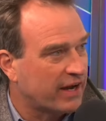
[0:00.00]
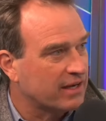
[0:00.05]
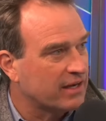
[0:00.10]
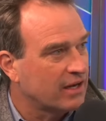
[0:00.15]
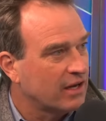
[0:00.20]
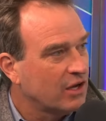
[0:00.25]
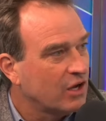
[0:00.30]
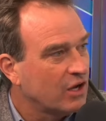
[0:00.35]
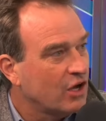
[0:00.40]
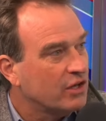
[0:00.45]
But what
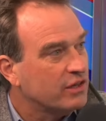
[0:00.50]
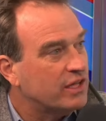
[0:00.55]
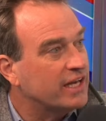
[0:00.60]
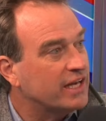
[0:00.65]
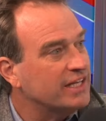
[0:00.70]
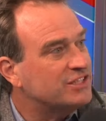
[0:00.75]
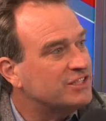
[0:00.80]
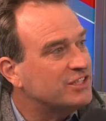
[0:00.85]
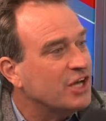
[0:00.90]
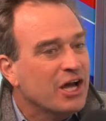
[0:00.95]
about what
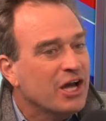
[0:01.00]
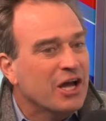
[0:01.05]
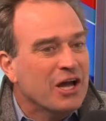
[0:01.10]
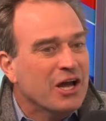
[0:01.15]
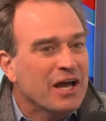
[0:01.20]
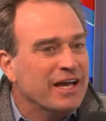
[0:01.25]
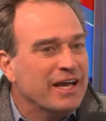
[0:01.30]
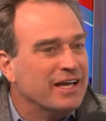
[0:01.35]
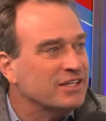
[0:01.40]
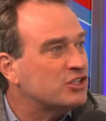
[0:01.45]
about the
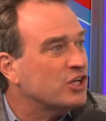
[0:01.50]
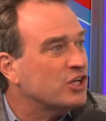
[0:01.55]
debate? He's